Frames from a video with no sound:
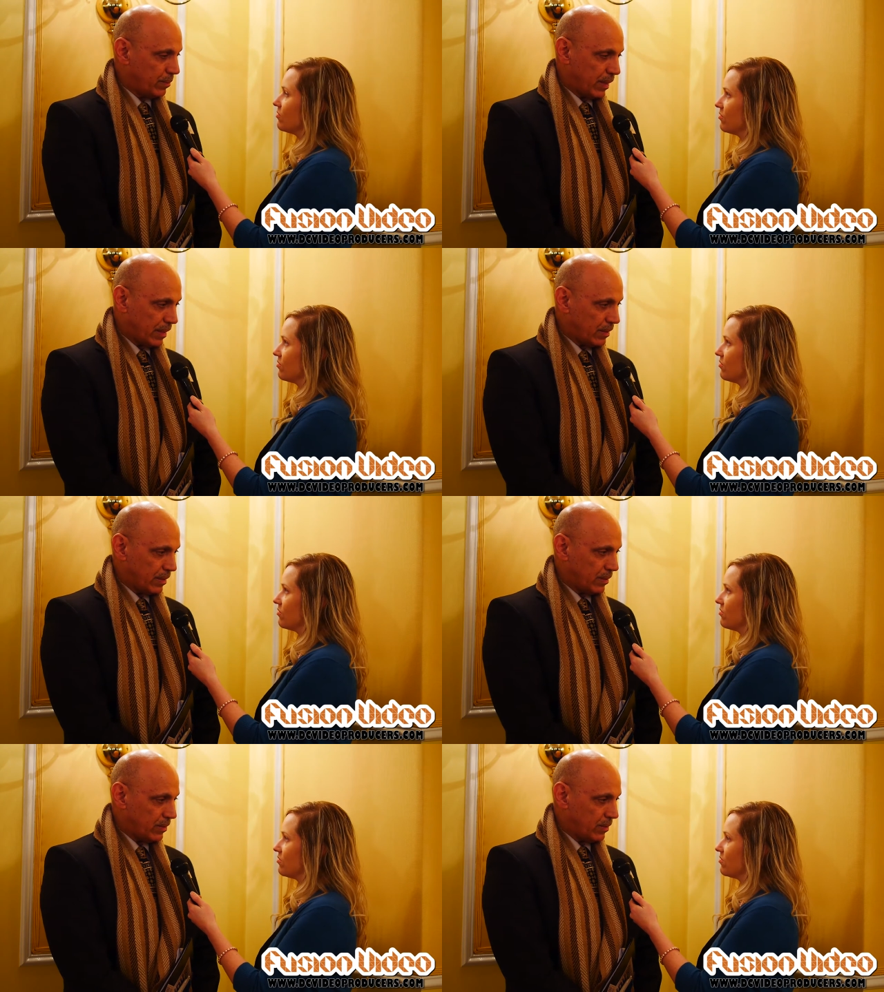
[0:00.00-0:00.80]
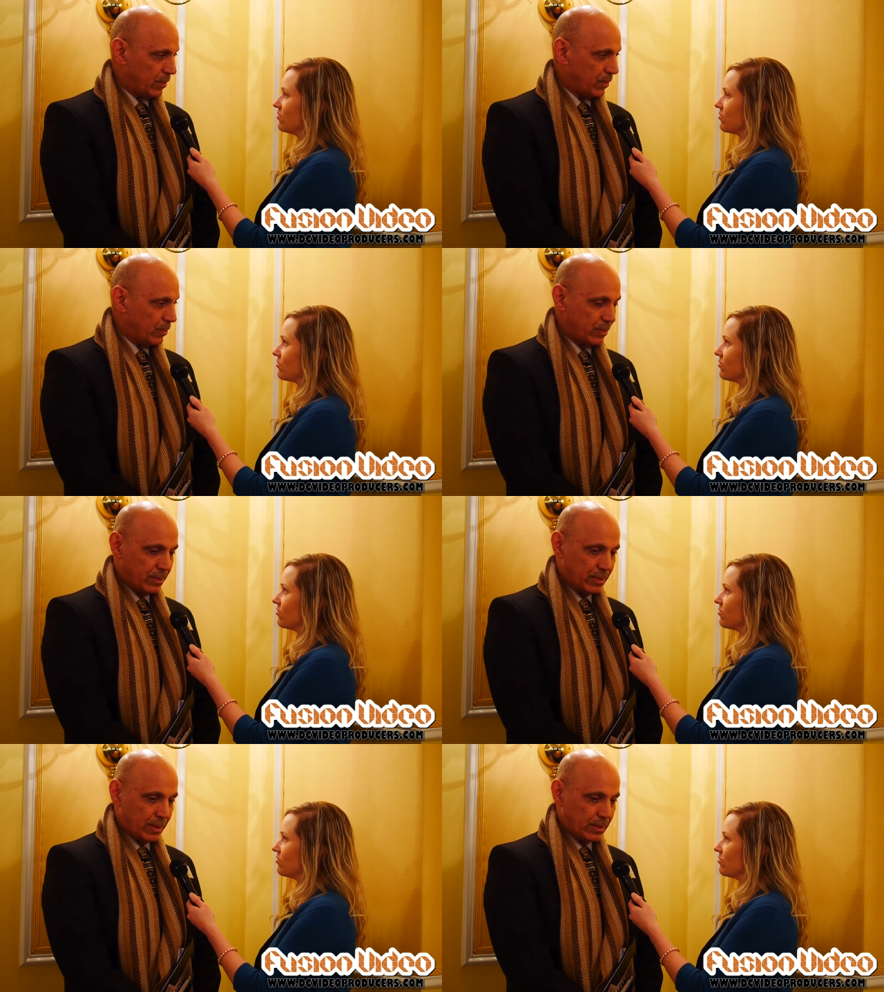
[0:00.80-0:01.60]
Speaker 1: places,
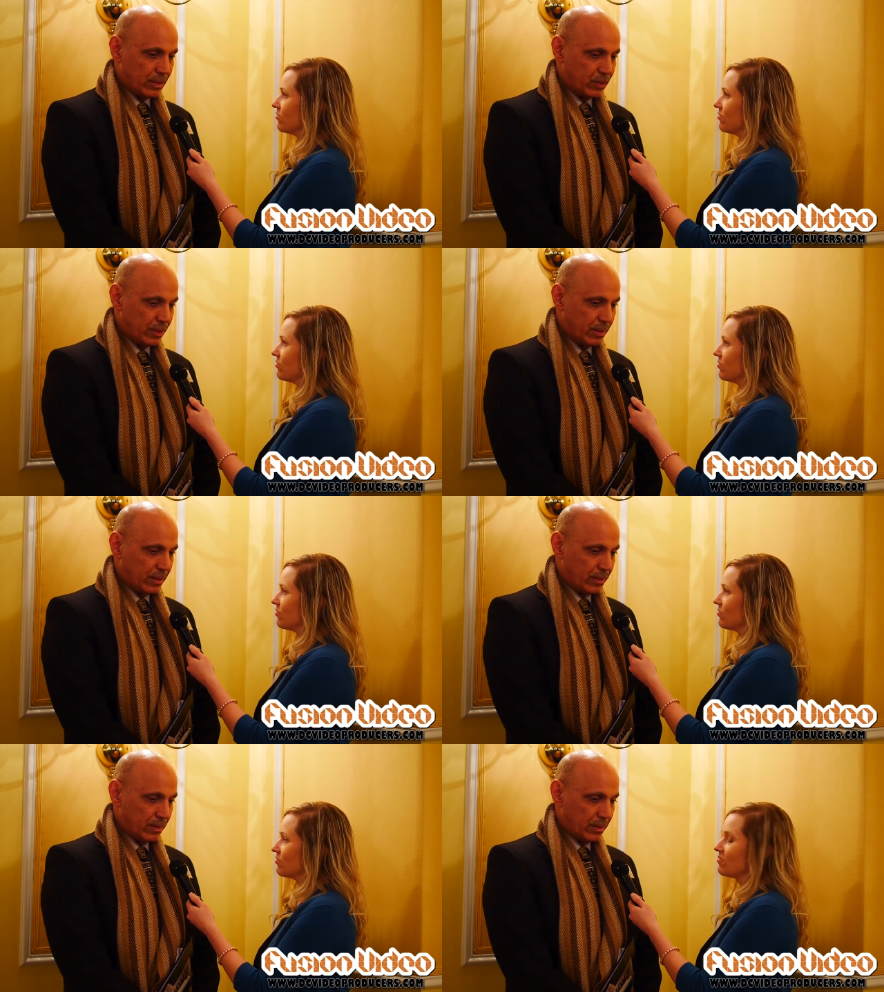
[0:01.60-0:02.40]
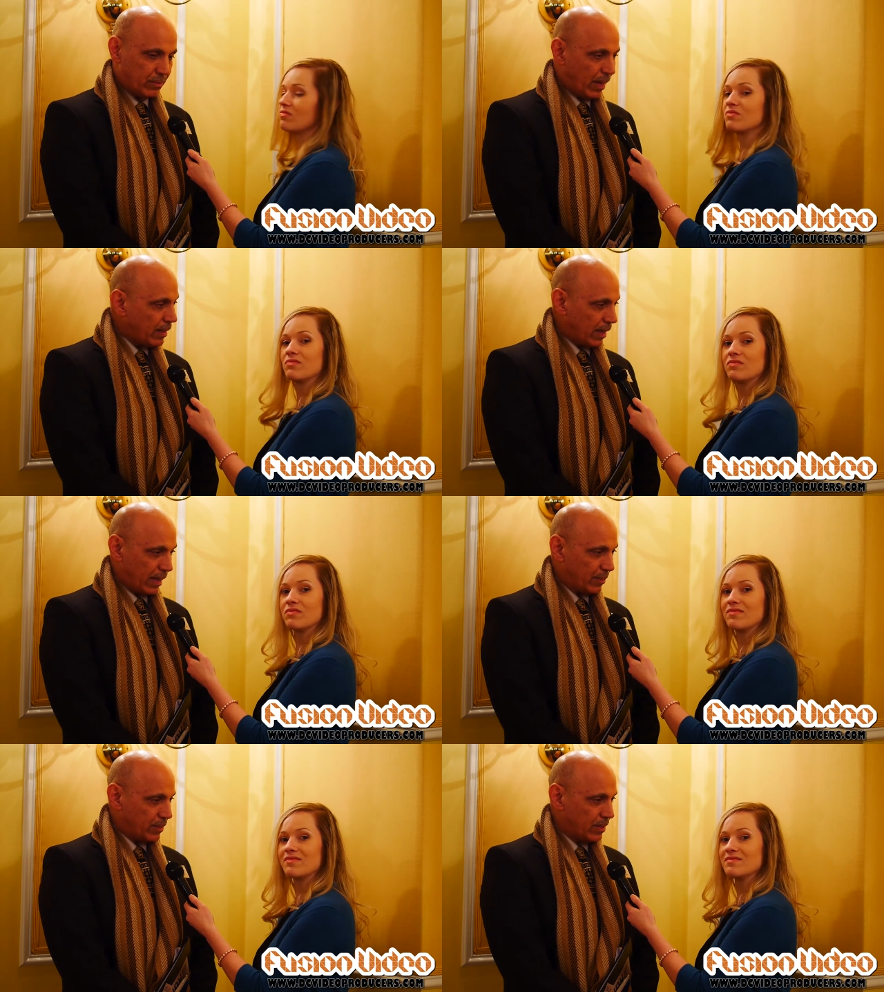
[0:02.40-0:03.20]
almost like teaching rat
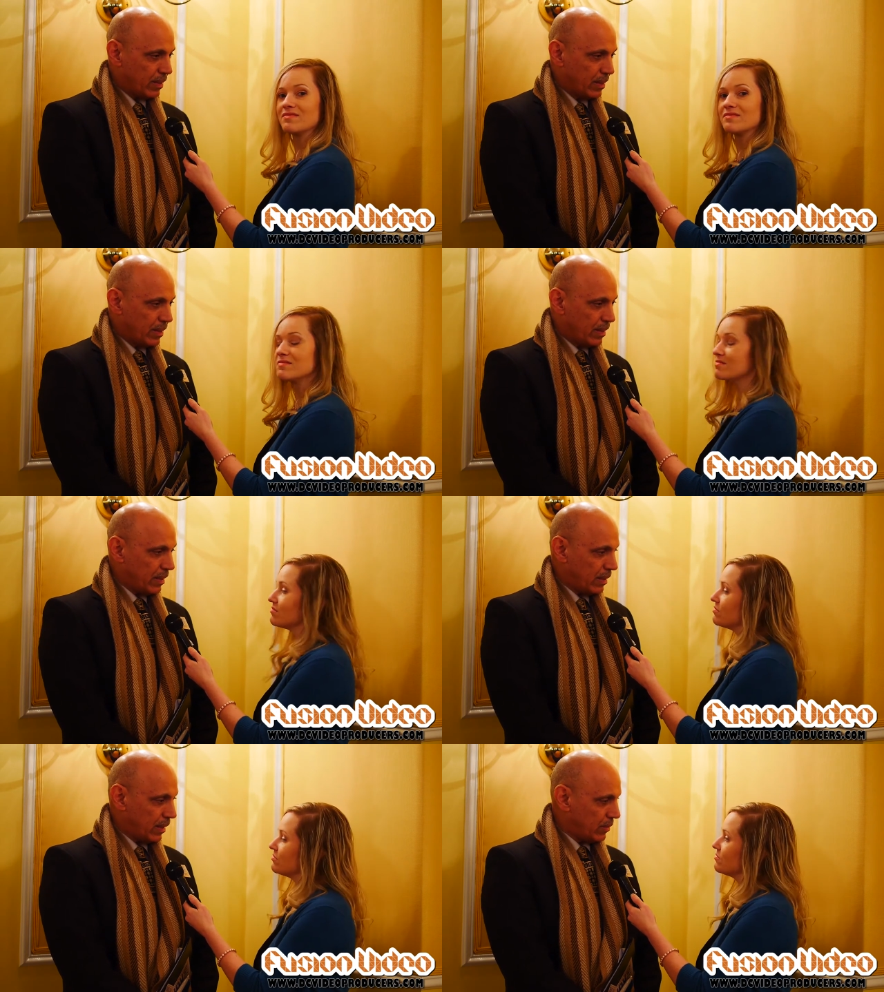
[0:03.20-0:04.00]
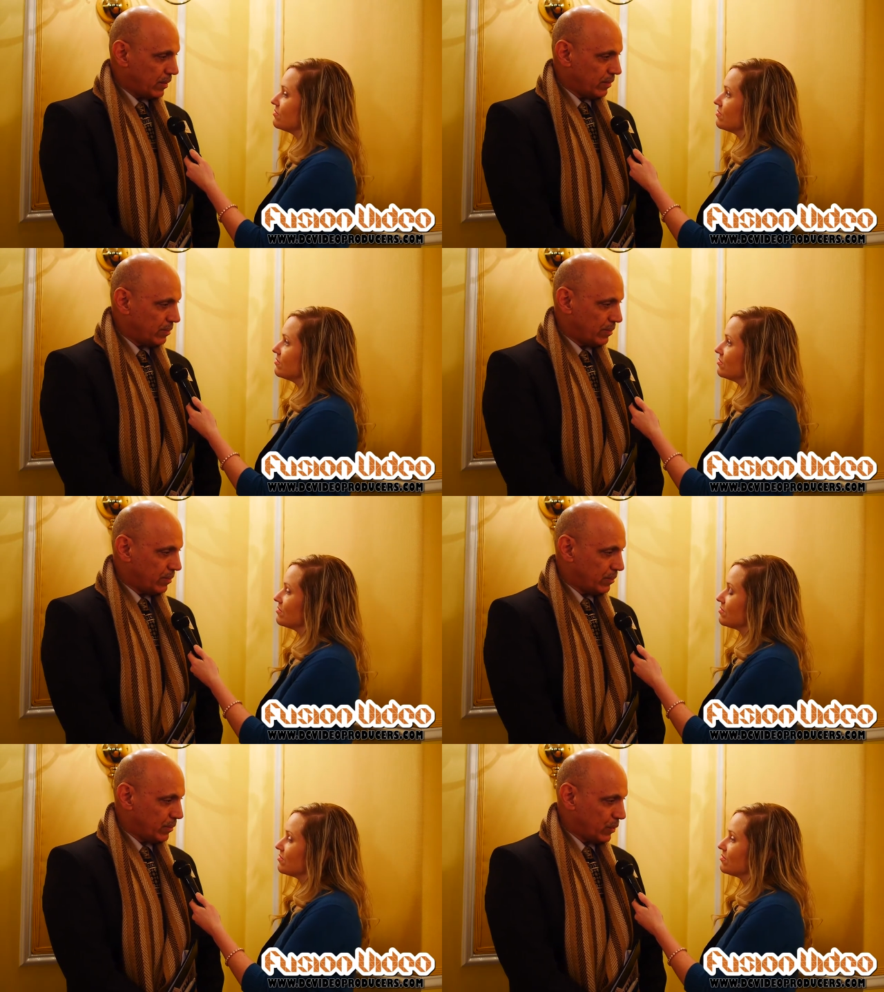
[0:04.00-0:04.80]
labs how
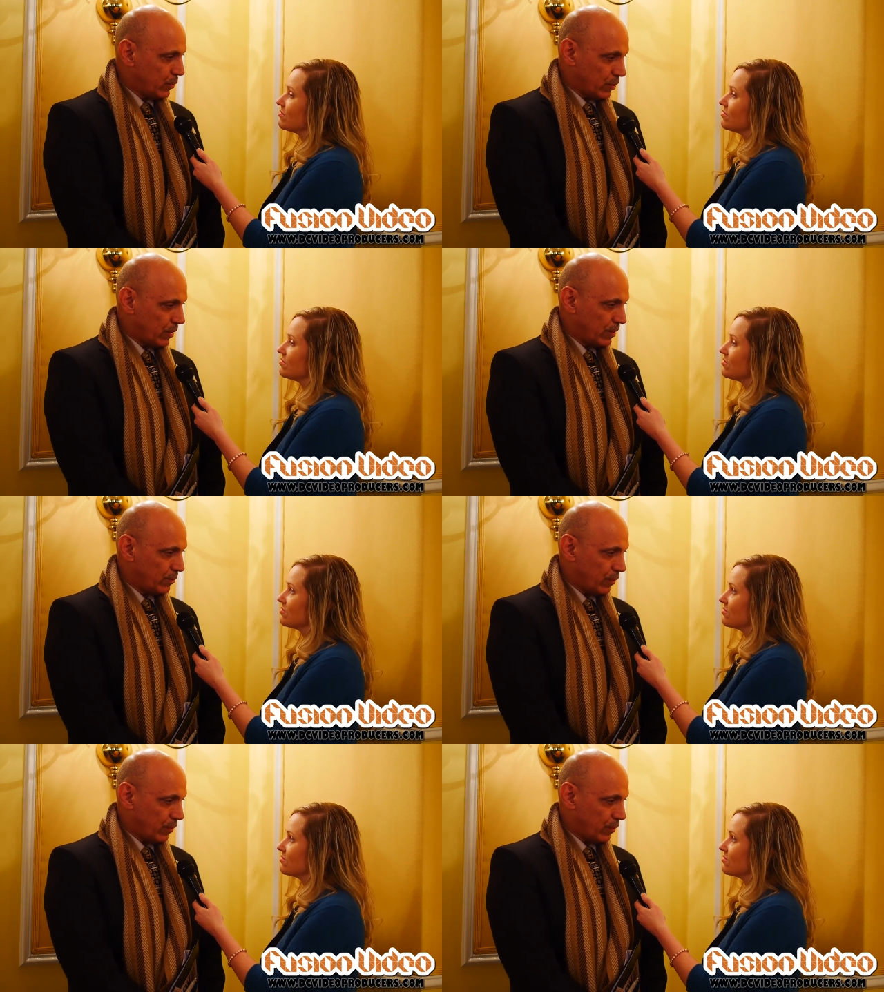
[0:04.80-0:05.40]
to do certain